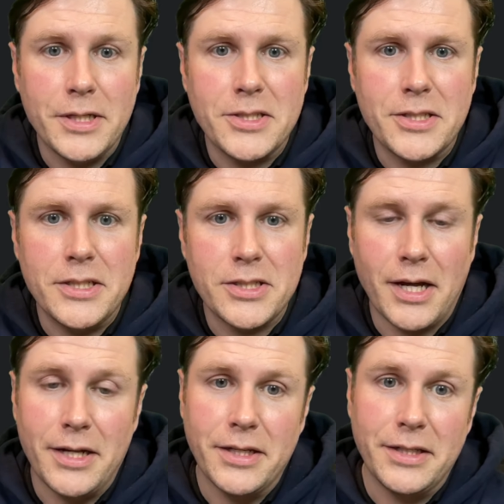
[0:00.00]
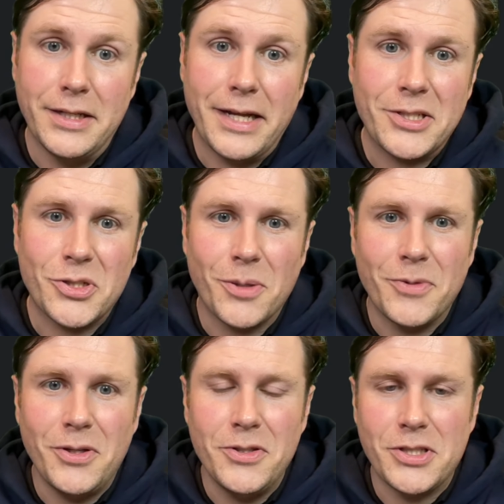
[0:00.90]
instance on the next
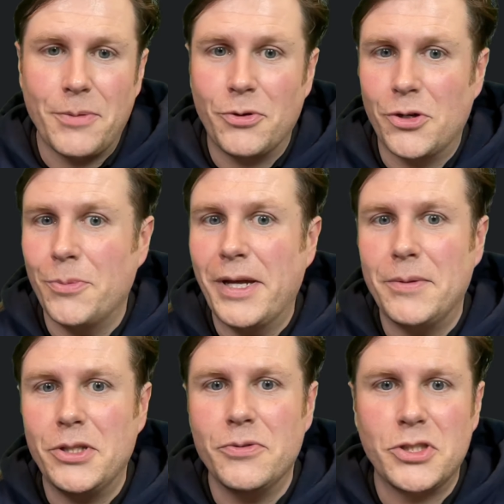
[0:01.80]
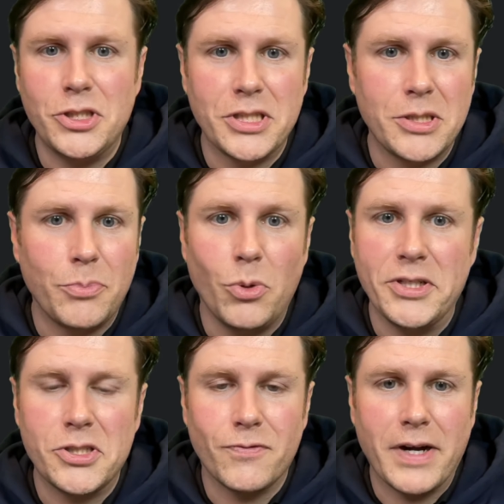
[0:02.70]
terminal that we're going to be able to use to just deploy
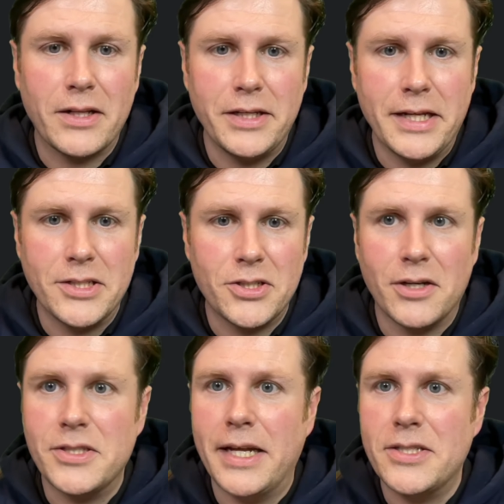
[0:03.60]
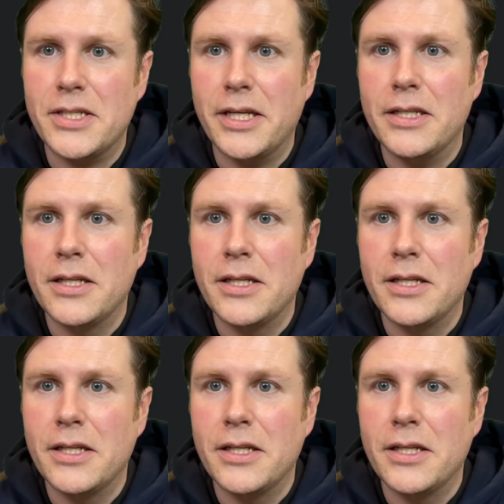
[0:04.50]
this directly and start testing it.